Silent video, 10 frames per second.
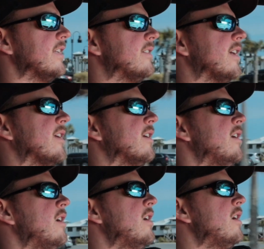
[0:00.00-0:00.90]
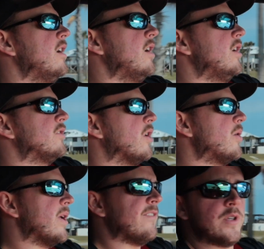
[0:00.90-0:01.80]
intake.
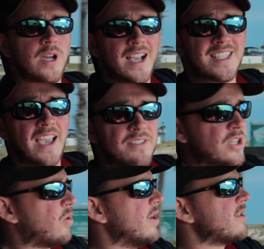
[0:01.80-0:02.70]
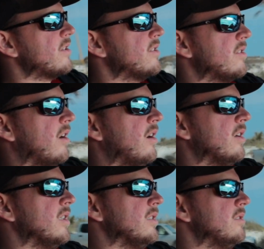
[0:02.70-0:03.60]
So if you guys have any questions
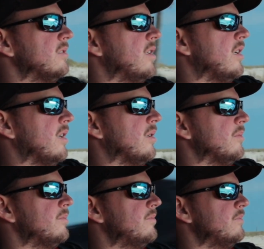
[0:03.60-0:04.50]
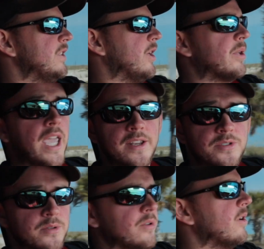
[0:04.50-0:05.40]
on, you know,
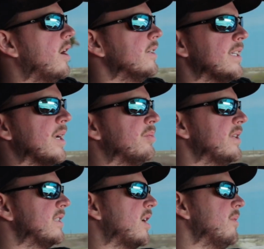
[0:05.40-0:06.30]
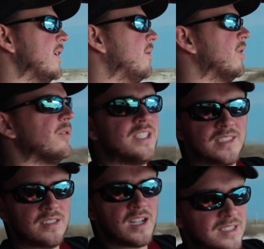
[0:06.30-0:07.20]
Ktuner or Hondata, please comment down below. This
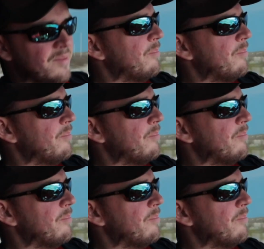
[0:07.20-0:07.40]
is not to